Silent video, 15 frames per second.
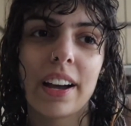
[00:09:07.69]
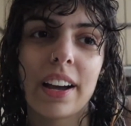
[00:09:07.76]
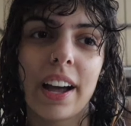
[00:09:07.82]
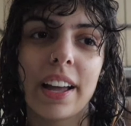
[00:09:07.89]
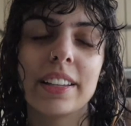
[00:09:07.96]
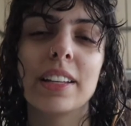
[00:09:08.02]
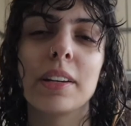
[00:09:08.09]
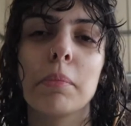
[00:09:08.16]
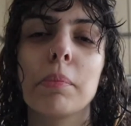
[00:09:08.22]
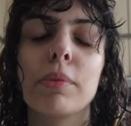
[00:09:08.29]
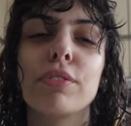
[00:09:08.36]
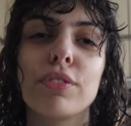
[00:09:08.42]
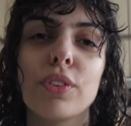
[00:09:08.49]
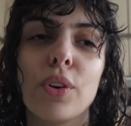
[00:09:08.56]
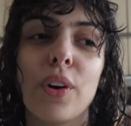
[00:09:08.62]
I didn't
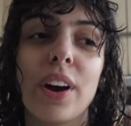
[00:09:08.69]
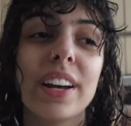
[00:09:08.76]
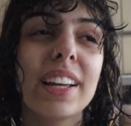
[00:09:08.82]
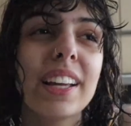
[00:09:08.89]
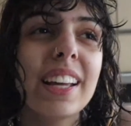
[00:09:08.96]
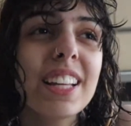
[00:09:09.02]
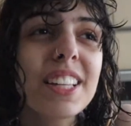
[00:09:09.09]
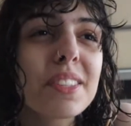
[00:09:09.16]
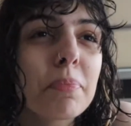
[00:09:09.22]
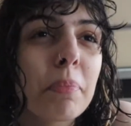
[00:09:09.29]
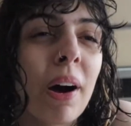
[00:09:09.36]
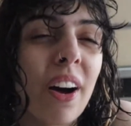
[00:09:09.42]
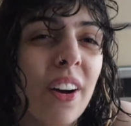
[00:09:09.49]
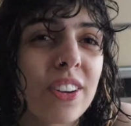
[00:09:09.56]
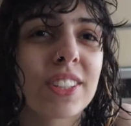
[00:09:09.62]
before. And it is
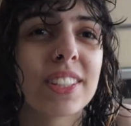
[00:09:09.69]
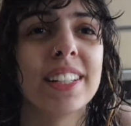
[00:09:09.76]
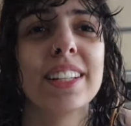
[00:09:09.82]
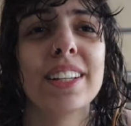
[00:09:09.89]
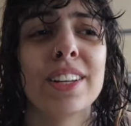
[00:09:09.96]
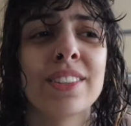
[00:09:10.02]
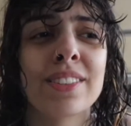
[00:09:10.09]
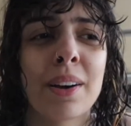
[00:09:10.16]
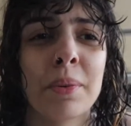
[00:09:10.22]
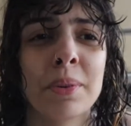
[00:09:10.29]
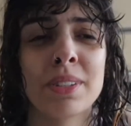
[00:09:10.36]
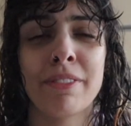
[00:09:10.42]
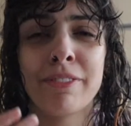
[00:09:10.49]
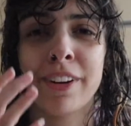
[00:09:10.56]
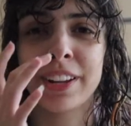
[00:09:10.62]
partially because I
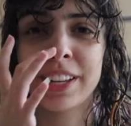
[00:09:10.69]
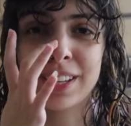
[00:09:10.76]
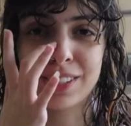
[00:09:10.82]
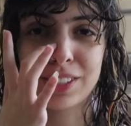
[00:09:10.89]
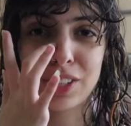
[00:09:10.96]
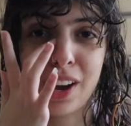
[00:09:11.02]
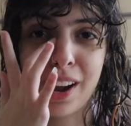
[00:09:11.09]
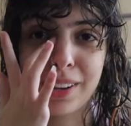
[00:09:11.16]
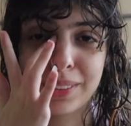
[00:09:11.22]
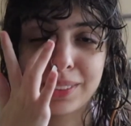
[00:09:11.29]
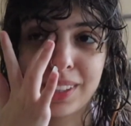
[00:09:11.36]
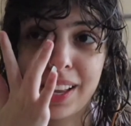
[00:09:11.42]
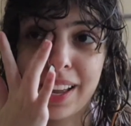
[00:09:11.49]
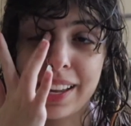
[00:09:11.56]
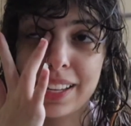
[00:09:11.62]
was a fucking
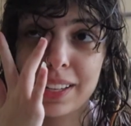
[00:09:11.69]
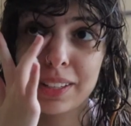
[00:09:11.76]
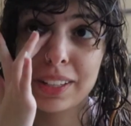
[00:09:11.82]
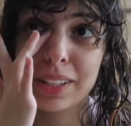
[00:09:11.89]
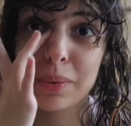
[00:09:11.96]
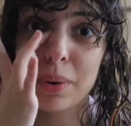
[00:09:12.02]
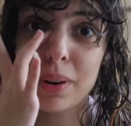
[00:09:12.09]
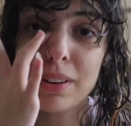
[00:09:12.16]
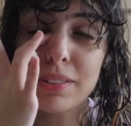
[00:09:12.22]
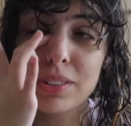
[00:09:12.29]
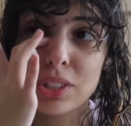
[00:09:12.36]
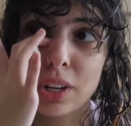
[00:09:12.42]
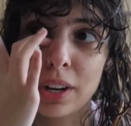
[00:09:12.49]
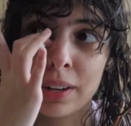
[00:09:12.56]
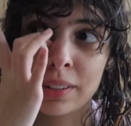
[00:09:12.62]
child. Like, you are a
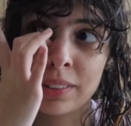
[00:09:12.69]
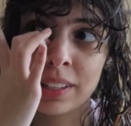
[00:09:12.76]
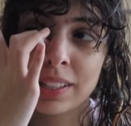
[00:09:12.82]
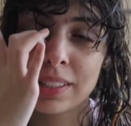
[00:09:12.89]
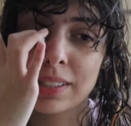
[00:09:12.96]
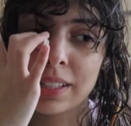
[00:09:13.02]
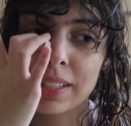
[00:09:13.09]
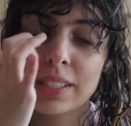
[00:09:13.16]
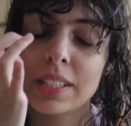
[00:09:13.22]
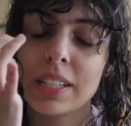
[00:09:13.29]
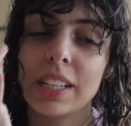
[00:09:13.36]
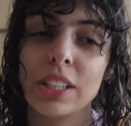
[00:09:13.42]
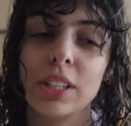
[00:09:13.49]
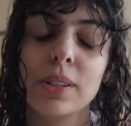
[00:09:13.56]
child at sixteen.